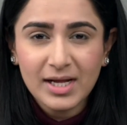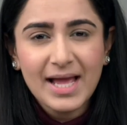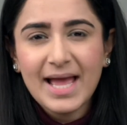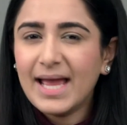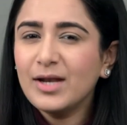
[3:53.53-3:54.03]

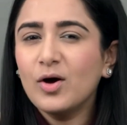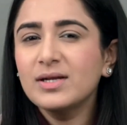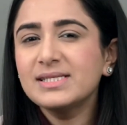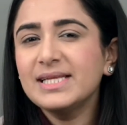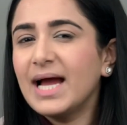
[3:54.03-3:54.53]
and
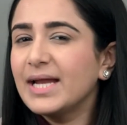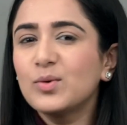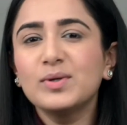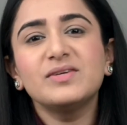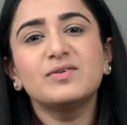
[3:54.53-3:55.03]
honestly I
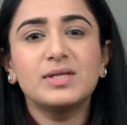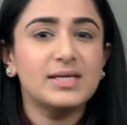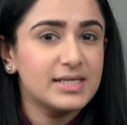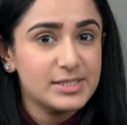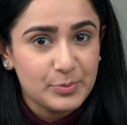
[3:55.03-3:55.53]
don't even
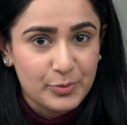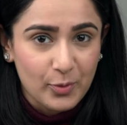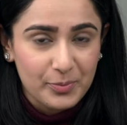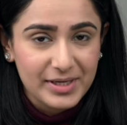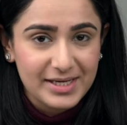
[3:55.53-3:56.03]
think it's
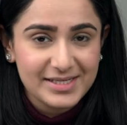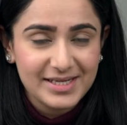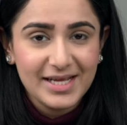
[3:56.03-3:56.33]
appropriate.